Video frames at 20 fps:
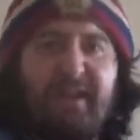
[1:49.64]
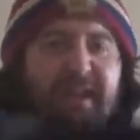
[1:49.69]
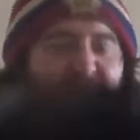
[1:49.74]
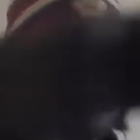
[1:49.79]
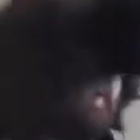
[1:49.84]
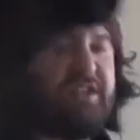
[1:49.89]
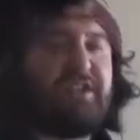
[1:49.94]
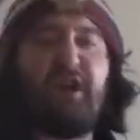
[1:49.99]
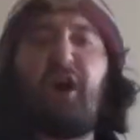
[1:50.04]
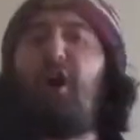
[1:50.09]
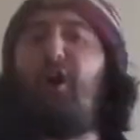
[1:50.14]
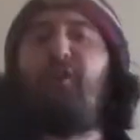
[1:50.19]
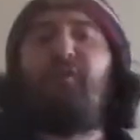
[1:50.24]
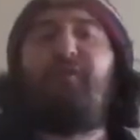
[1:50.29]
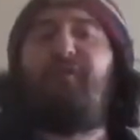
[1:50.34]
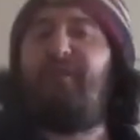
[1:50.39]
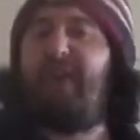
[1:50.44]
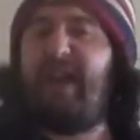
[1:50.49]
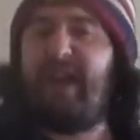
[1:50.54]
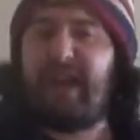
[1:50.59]
It's all
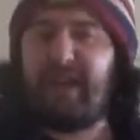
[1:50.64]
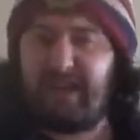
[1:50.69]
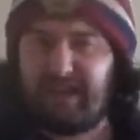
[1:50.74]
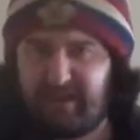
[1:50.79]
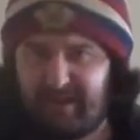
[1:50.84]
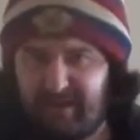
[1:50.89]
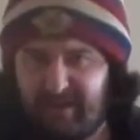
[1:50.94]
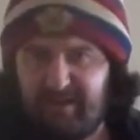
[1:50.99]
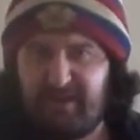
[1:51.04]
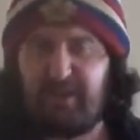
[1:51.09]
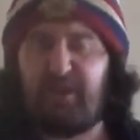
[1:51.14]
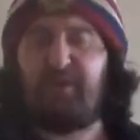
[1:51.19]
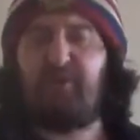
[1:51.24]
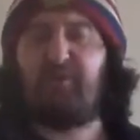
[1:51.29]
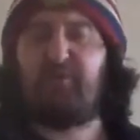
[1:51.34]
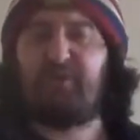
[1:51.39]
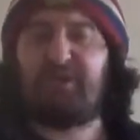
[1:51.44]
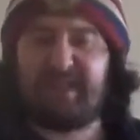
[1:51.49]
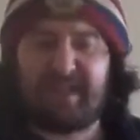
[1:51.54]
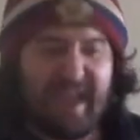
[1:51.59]
fake. You
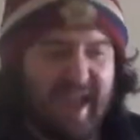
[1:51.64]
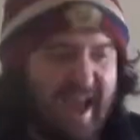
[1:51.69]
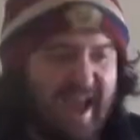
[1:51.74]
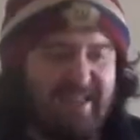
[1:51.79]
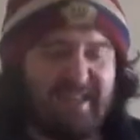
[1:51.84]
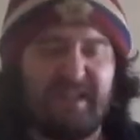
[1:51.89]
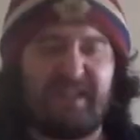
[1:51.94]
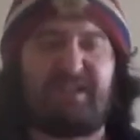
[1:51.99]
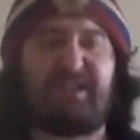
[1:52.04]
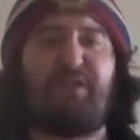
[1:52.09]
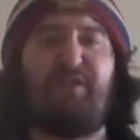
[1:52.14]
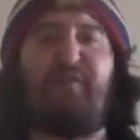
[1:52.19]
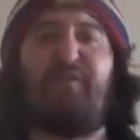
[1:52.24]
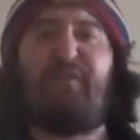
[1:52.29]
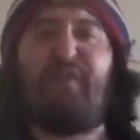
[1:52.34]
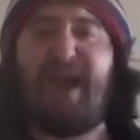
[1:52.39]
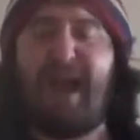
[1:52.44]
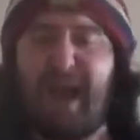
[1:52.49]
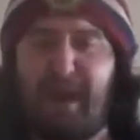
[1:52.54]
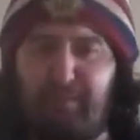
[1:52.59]
understand? It's a
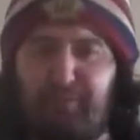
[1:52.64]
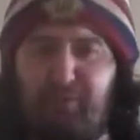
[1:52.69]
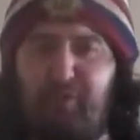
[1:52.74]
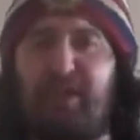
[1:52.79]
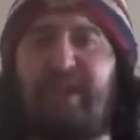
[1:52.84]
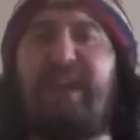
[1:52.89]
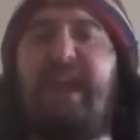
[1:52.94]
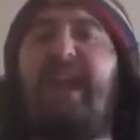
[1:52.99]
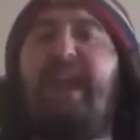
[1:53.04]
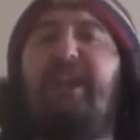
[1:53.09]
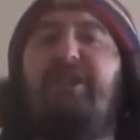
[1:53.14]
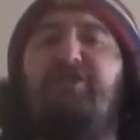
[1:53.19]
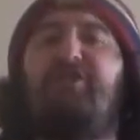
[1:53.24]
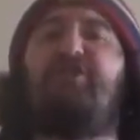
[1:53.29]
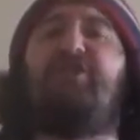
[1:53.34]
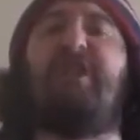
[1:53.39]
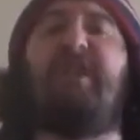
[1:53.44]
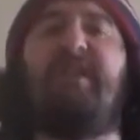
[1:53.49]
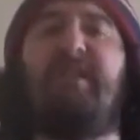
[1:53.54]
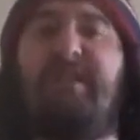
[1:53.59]

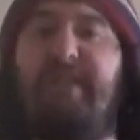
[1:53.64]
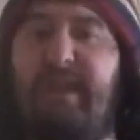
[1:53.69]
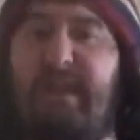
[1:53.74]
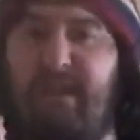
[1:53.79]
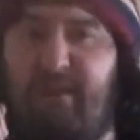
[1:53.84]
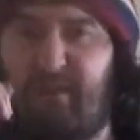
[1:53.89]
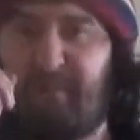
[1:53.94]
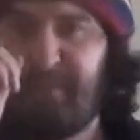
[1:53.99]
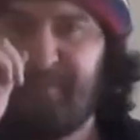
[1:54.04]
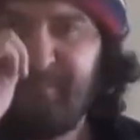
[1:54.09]
fabrication there.